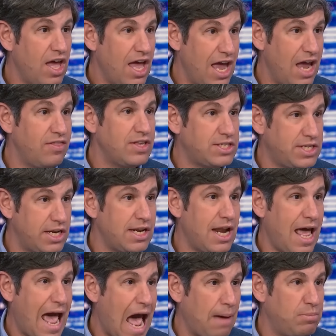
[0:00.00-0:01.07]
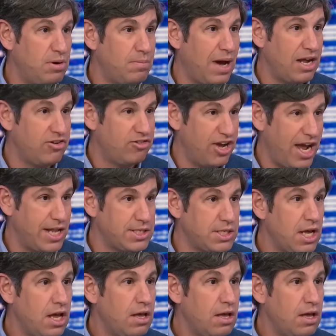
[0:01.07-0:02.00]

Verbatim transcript: And this didn't happen by chance.